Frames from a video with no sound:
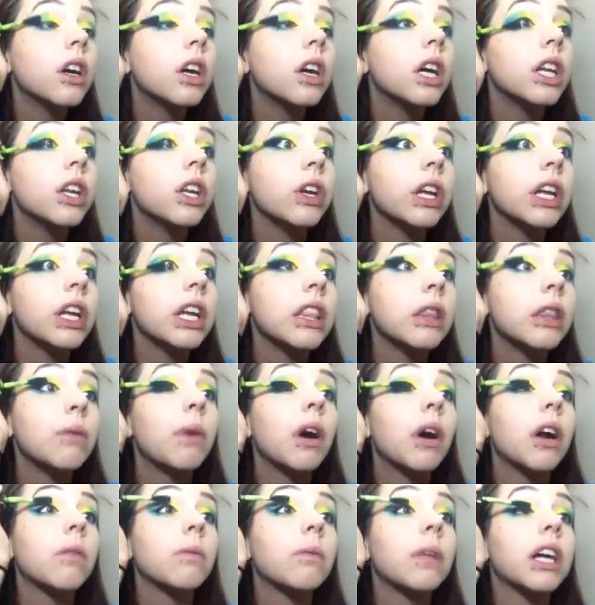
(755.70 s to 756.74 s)
And you can hit the
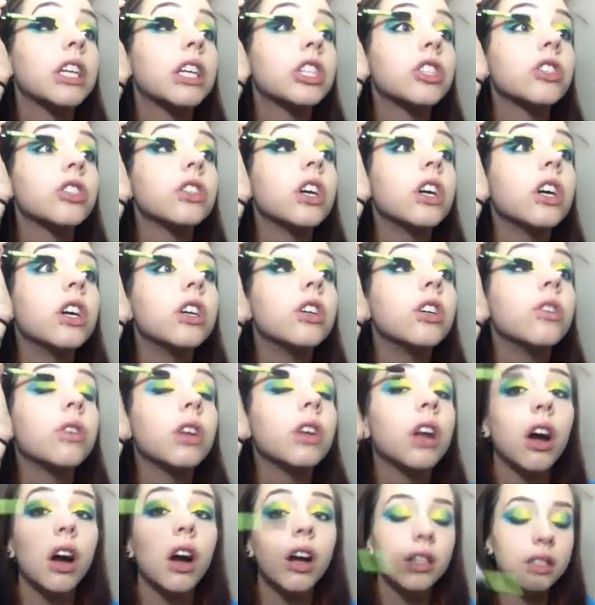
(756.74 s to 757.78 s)
bottom lashes. You can
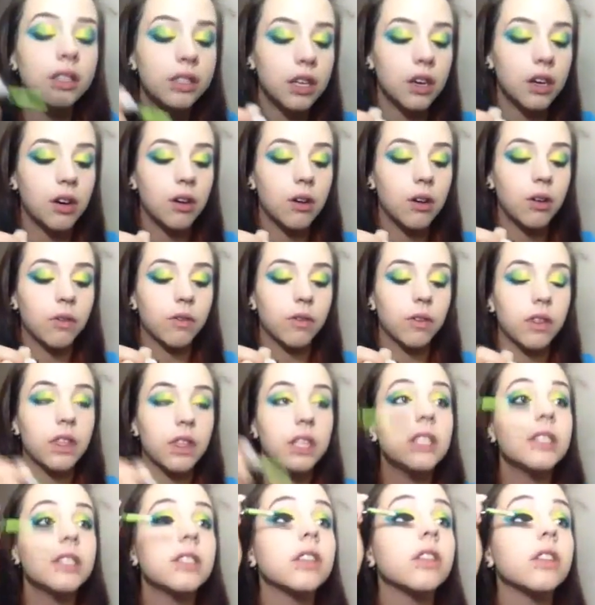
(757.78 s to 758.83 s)
also, for
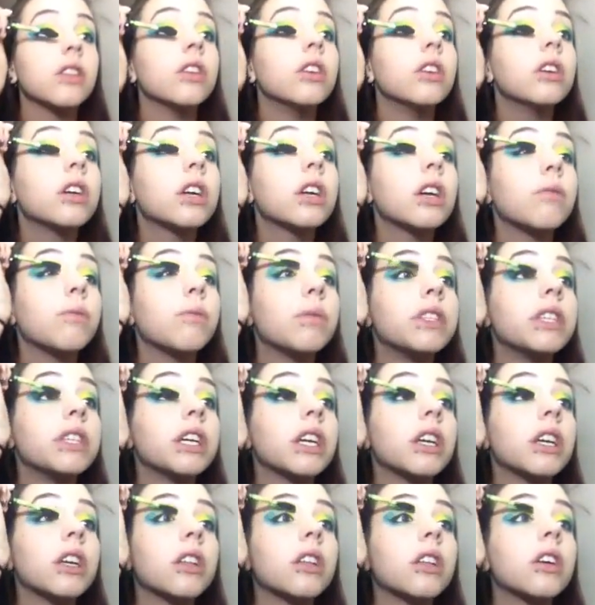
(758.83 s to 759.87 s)
this look in
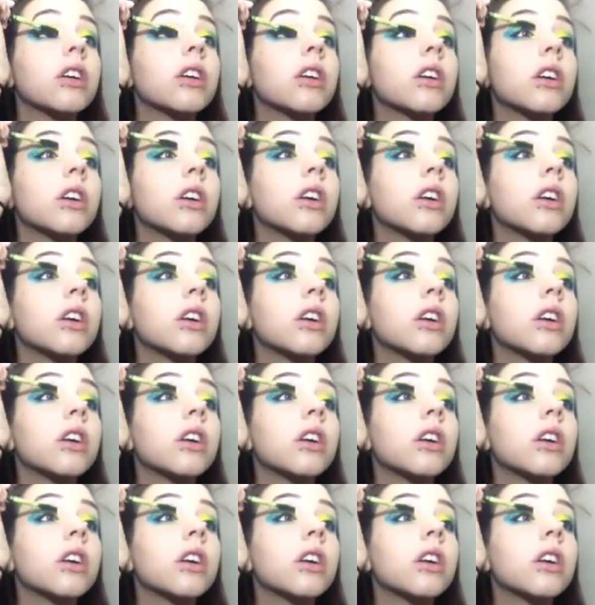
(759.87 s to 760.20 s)
particular,